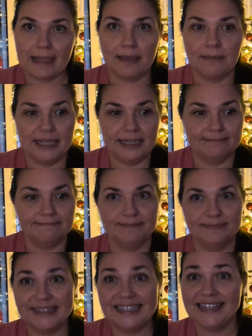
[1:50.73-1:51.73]
I mean,
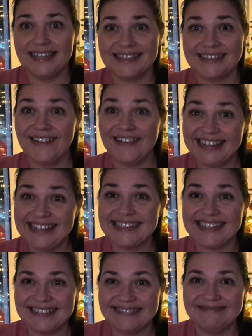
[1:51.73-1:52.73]
it's not
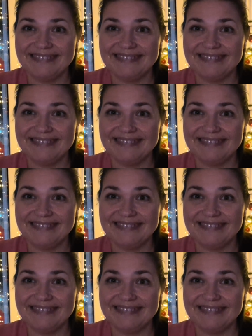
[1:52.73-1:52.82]
easy.